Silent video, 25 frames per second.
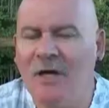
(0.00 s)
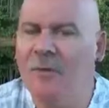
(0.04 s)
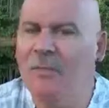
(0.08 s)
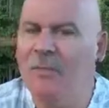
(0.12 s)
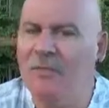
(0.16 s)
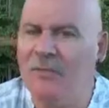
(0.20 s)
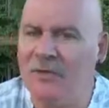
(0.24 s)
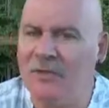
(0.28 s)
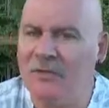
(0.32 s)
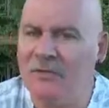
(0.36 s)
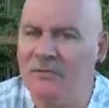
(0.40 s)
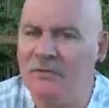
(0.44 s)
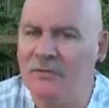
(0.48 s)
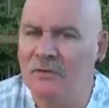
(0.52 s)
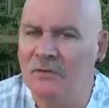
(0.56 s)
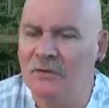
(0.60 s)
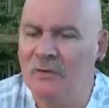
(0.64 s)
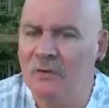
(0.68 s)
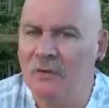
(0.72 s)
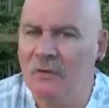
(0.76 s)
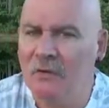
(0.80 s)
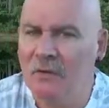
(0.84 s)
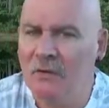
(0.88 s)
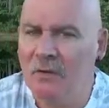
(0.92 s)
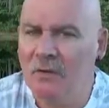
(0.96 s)
companies
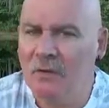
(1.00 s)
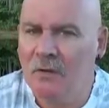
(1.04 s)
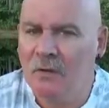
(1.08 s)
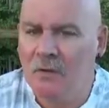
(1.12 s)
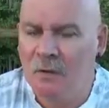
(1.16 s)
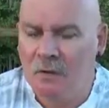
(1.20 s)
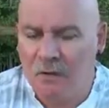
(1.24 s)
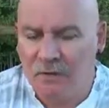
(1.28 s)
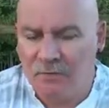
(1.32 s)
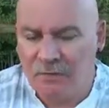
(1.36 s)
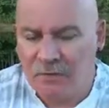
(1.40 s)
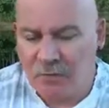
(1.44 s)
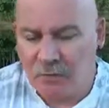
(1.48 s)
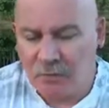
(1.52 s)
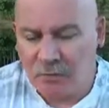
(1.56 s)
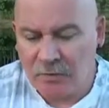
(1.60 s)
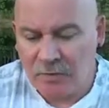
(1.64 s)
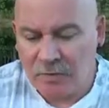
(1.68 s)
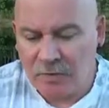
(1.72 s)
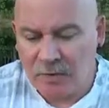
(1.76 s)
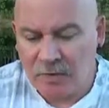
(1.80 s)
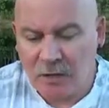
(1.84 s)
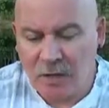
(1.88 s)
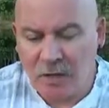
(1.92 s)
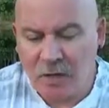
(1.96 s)
that
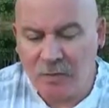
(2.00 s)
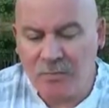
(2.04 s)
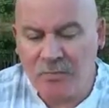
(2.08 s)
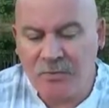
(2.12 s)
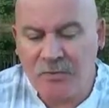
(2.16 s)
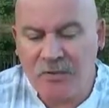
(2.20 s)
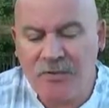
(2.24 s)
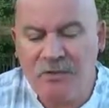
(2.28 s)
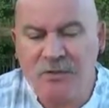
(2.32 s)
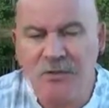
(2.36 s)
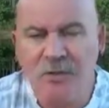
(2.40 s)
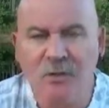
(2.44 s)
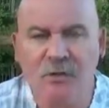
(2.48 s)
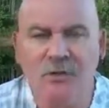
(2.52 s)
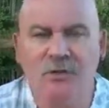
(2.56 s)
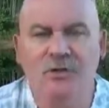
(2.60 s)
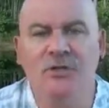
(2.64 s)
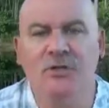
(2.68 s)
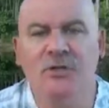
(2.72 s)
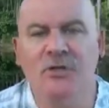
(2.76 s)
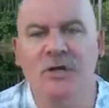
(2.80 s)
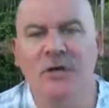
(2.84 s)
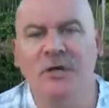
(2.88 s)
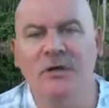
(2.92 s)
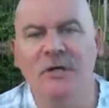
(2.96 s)
when a company starts
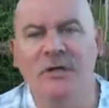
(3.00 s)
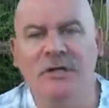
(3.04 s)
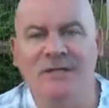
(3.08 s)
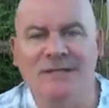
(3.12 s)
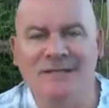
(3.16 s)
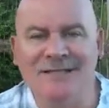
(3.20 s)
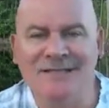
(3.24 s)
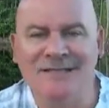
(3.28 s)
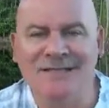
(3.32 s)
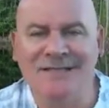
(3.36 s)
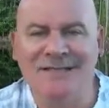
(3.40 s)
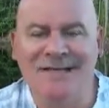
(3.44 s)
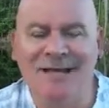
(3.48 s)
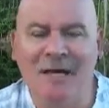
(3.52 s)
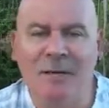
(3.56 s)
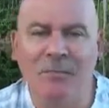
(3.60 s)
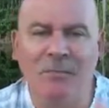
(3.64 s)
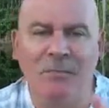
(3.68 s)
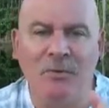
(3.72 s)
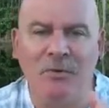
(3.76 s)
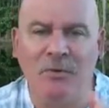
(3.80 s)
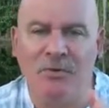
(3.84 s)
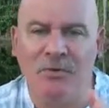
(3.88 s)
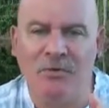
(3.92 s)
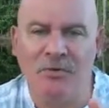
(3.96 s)
sharing its
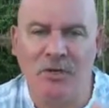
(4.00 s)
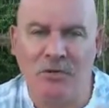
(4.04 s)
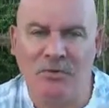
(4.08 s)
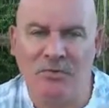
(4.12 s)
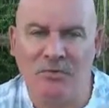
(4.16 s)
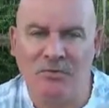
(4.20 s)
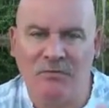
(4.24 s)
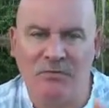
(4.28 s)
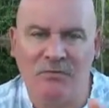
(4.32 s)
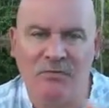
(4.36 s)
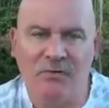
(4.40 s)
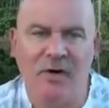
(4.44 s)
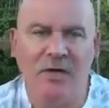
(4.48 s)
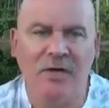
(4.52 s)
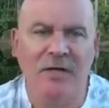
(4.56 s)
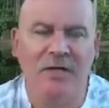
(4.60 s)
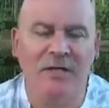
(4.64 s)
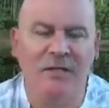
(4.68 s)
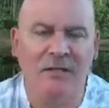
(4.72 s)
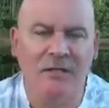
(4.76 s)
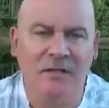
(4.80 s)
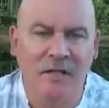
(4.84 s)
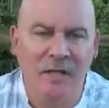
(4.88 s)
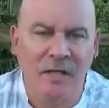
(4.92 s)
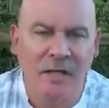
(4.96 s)
numbers on the front
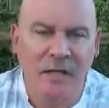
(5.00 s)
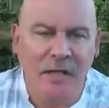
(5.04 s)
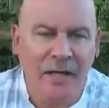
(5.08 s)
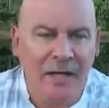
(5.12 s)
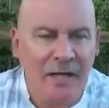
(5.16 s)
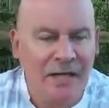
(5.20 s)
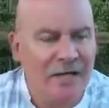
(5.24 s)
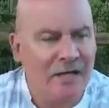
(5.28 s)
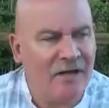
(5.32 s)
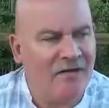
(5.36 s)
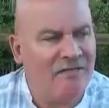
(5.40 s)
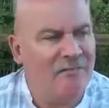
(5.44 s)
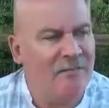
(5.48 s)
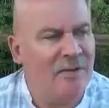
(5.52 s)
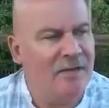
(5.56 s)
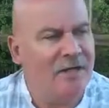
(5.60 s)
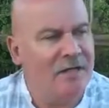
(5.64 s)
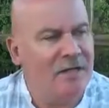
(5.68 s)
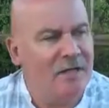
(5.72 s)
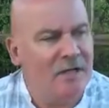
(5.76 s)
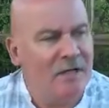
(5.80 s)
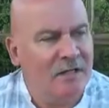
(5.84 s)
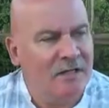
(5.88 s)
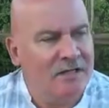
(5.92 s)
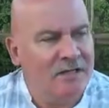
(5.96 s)
end, hey, I've
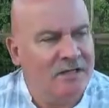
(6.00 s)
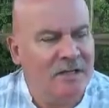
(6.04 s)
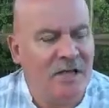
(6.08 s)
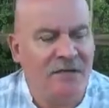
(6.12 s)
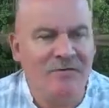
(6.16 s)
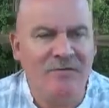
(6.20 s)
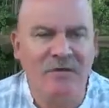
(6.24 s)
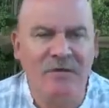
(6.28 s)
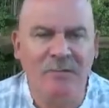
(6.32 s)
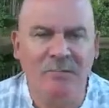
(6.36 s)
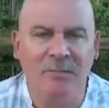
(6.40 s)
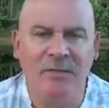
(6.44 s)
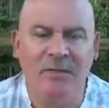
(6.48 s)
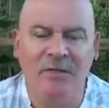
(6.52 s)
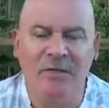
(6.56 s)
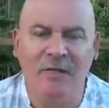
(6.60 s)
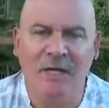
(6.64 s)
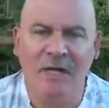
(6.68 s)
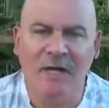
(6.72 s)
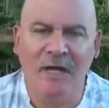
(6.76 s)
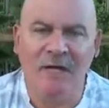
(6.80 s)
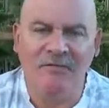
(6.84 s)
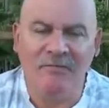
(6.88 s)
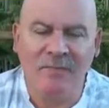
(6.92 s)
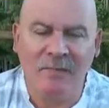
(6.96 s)
made 70
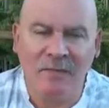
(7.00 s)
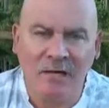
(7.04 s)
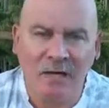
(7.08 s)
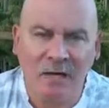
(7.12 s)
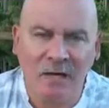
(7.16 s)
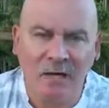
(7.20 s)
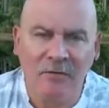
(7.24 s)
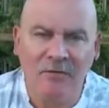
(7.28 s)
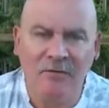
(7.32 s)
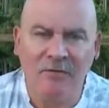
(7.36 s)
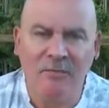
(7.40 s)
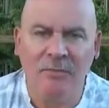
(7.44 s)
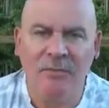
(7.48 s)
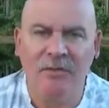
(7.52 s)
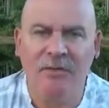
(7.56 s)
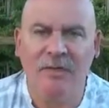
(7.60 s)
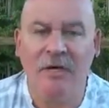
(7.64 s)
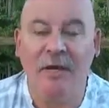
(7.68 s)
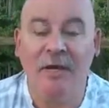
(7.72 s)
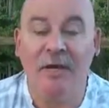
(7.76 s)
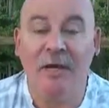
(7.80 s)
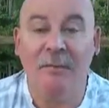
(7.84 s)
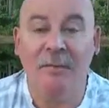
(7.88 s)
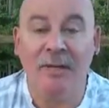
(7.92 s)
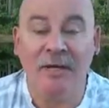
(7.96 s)
million, hey, I've made 100
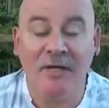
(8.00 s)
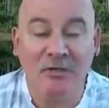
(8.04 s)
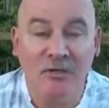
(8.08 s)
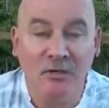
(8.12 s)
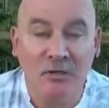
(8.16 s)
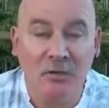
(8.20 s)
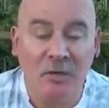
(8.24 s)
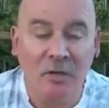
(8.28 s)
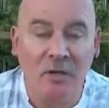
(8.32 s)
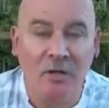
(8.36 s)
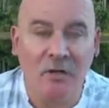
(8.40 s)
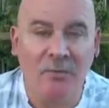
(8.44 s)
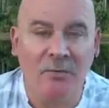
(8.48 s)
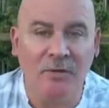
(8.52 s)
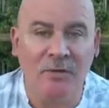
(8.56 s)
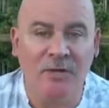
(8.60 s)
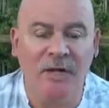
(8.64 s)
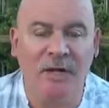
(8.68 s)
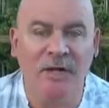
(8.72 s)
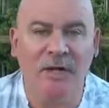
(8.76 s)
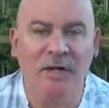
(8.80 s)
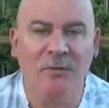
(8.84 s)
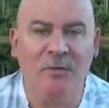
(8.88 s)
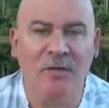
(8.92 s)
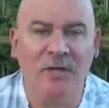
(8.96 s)
million, hey, I made 200
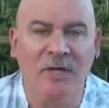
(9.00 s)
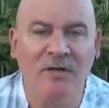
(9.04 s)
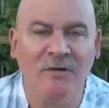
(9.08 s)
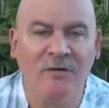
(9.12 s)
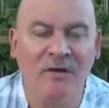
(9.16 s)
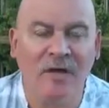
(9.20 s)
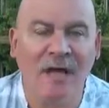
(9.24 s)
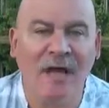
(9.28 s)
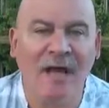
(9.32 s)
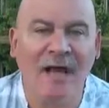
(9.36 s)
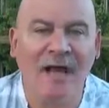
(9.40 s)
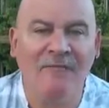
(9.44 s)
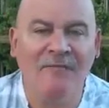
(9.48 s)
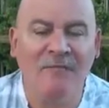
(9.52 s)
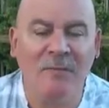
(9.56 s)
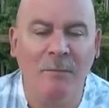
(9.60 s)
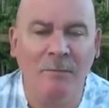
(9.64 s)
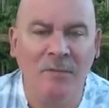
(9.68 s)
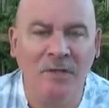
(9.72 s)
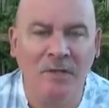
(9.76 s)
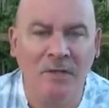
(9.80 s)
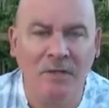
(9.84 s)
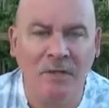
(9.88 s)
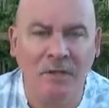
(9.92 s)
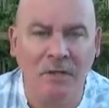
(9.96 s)
million, hey, we hit
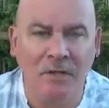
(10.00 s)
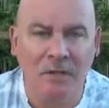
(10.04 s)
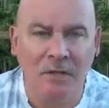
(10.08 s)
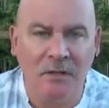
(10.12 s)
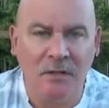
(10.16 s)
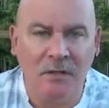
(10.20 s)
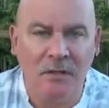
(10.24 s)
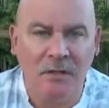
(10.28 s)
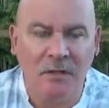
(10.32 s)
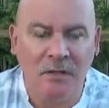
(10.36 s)
500,000.